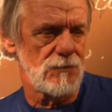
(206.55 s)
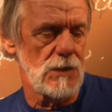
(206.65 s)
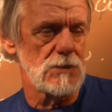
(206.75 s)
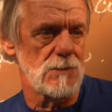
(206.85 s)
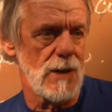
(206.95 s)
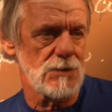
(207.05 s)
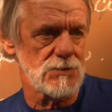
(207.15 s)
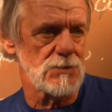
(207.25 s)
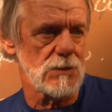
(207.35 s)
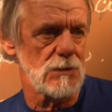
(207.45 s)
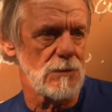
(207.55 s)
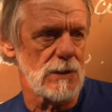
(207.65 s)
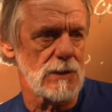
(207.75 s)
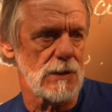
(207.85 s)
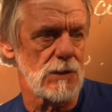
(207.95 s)
finish a master's degree
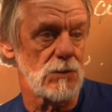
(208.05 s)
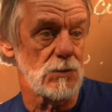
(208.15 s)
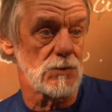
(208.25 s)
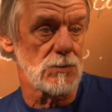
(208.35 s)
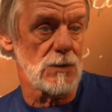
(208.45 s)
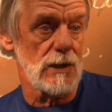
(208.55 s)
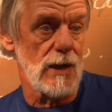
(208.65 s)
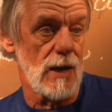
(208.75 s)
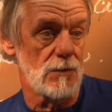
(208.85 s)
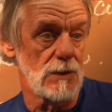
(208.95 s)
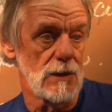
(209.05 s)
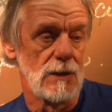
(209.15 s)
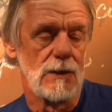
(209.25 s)
by taking coursework at Howard.